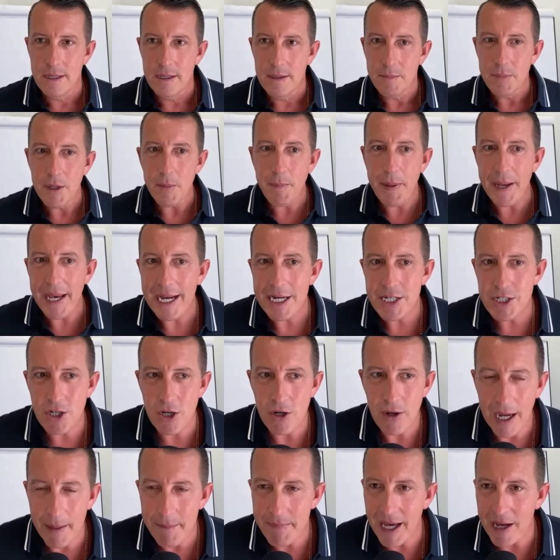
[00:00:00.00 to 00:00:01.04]
But
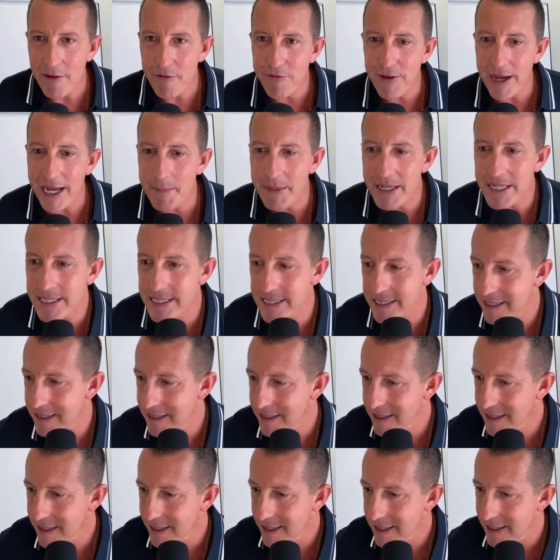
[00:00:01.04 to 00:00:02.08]
Pedro, I'm not famous.
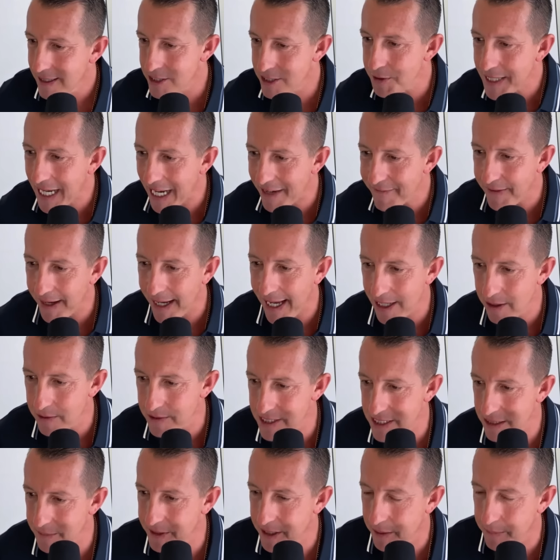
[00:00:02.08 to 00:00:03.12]
It's okay if I handle
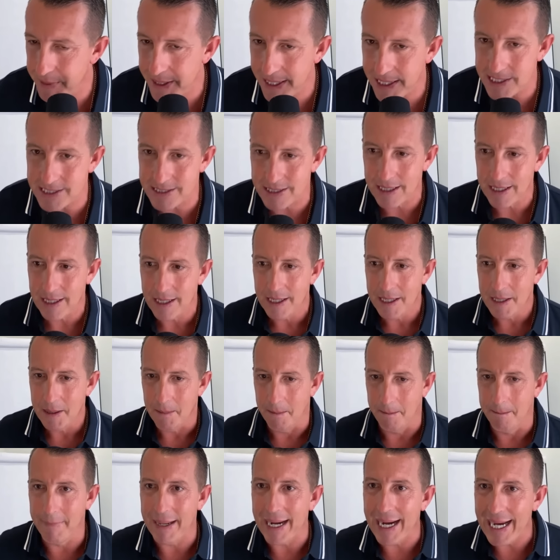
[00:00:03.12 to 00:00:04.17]
some of the biggest
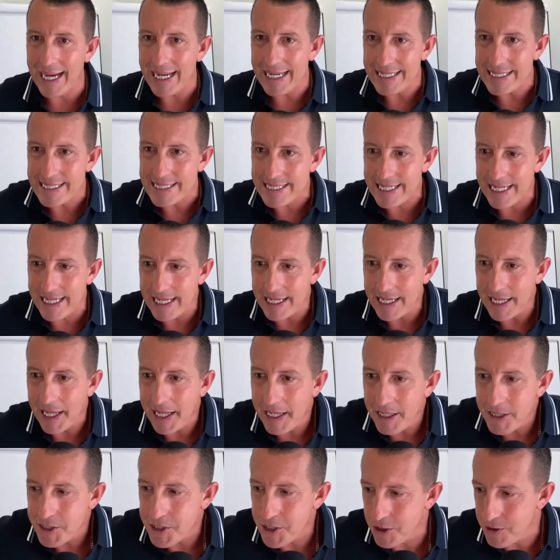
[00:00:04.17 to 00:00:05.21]
mindset
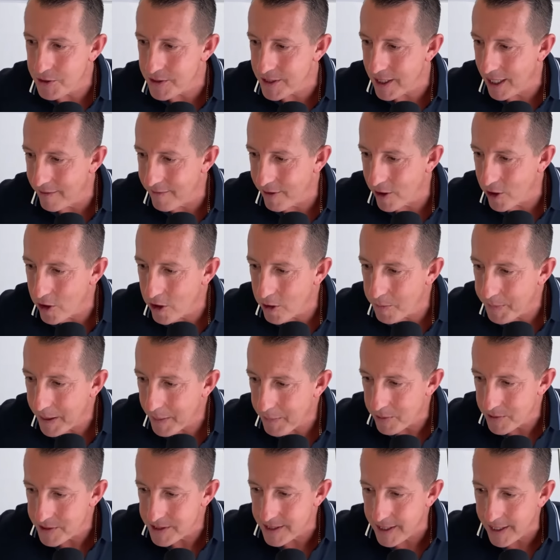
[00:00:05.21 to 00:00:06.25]
issues I've heard
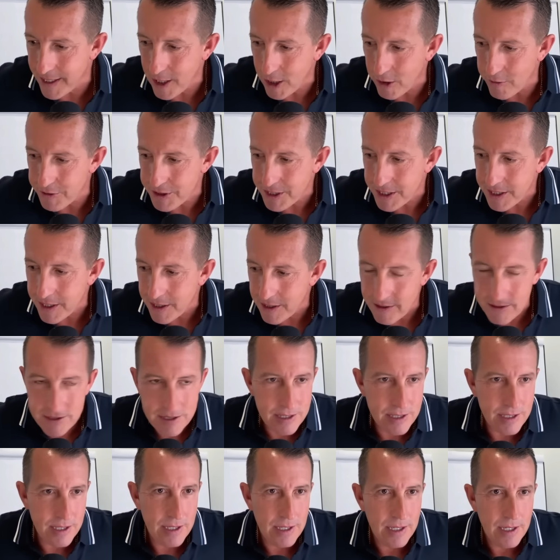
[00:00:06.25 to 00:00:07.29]
people say over the
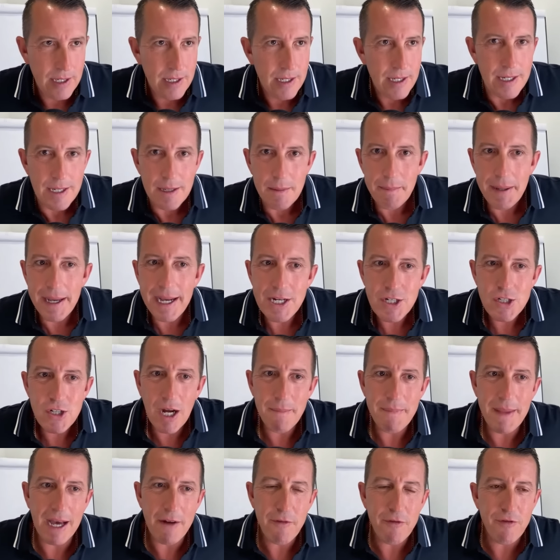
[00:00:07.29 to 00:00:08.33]
years. Pedro,
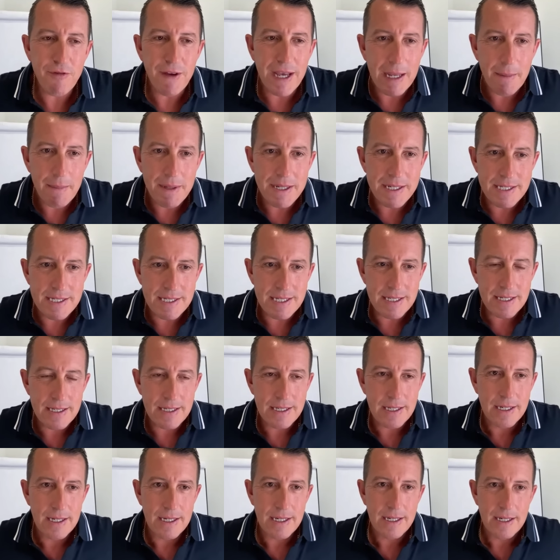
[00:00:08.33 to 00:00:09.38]
I'm not famous.
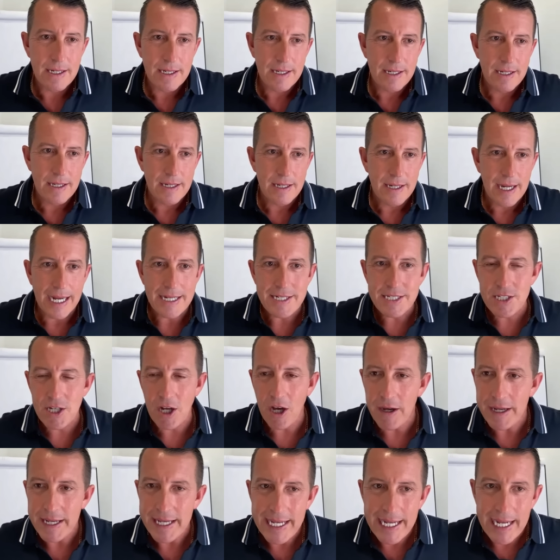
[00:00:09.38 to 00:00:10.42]
I
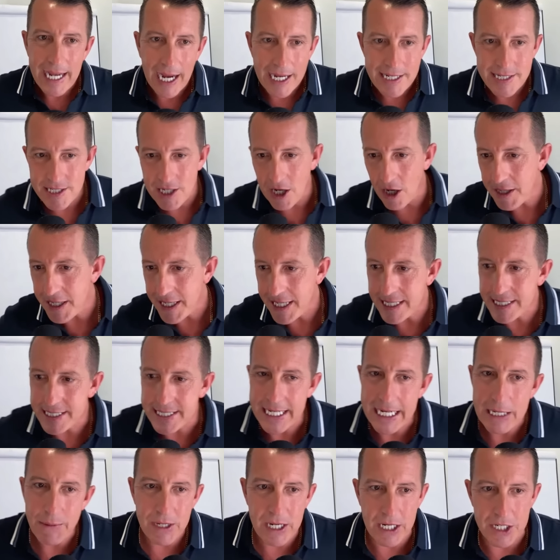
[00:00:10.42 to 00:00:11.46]
saw ET
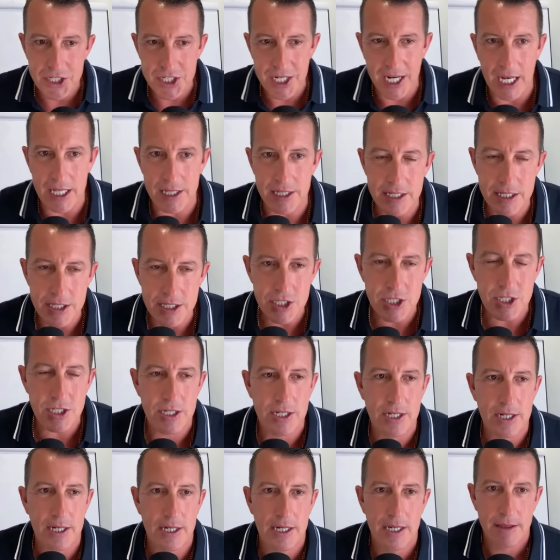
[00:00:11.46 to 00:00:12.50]
run a challenge.
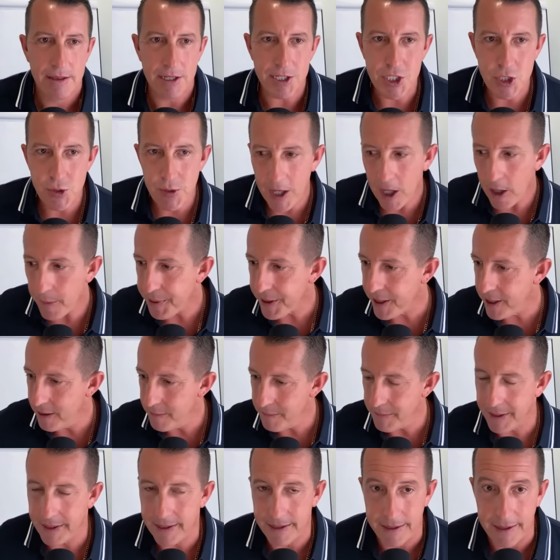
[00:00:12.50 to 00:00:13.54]
Did you help
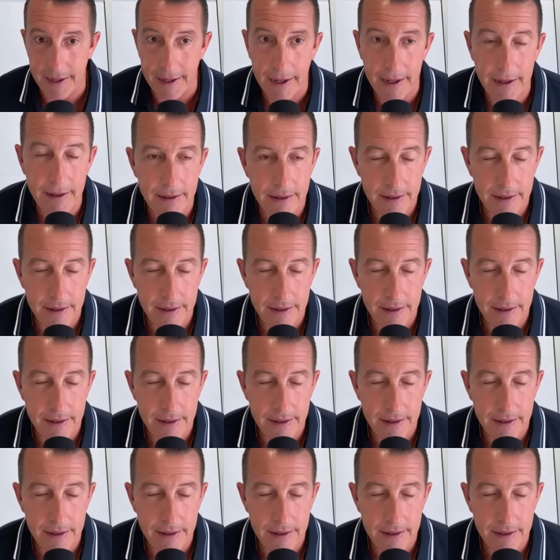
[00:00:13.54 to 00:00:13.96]
him? Yeah.